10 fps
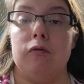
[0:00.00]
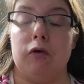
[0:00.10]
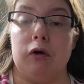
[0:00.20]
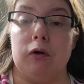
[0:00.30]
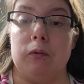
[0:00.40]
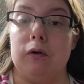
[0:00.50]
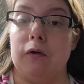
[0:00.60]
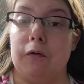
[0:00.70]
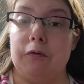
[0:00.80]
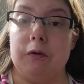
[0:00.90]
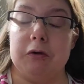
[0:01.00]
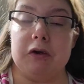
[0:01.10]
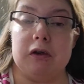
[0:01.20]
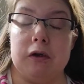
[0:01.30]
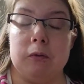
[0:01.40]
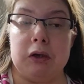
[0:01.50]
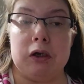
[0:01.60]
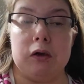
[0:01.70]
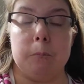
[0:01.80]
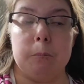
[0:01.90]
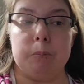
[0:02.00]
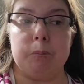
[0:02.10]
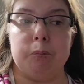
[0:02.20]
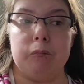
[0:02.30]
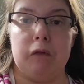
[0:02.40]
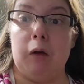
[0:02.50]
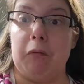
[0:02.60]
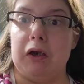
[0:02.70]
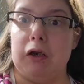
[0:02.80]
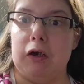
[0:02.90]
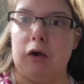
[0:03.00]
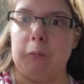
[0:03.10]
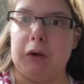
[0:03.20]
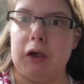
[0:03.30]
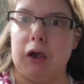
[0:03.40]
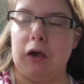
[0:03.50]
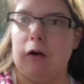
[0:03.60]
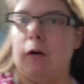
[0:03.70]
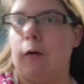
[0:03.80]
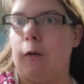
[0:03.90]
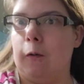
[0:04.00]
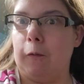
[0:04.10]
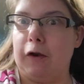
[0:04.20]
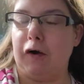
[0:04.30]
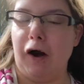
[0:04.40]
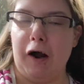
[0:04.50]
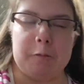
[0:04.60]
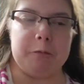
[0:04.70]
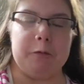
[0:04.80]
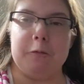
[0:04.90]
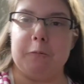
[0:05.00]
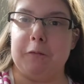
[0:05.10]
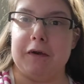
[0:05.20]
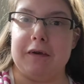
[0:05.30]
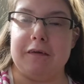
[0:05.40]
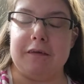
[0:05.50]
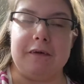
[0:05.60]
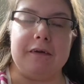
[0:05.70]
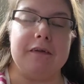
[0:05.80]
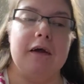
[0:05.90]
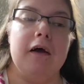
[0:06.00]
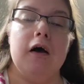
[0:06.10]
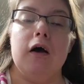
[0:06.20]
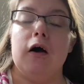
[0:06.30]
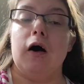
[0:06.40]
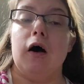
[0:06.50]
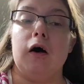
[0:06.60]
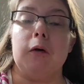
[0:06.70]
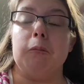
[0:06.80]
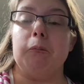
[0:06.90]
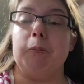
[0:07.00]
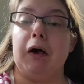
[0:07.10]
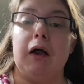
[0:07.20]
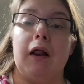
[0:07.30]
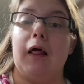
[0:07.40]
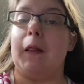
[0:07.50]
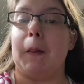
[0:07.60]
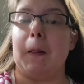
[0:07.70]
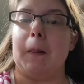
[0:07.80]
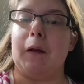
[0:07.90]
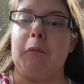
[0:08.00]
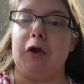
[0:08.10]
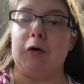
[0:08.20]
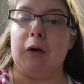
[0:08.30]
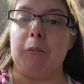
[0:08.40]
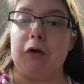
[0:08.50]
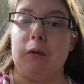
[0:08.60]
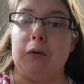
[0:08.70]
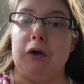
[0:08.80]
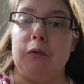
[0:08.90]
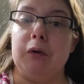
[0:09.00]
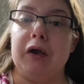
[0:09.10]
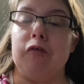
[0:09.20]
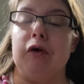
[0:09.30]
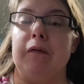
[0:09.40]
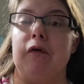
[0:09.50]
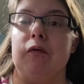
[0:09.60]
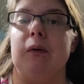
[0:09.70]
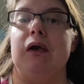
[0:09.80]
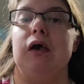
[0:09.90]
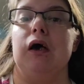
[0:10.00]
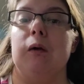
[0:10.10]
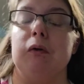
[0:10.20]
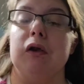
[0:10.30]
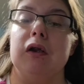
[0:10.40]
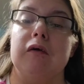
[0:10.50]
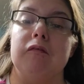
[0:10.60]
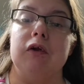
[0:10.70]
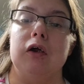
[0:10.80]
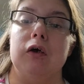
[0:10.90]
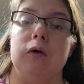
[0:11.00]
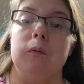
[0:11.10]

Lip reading: So 3 books this week. I'm ending on a Monday. Holy crap. What is this? But let me know down below what you guys read this week. I would love to know.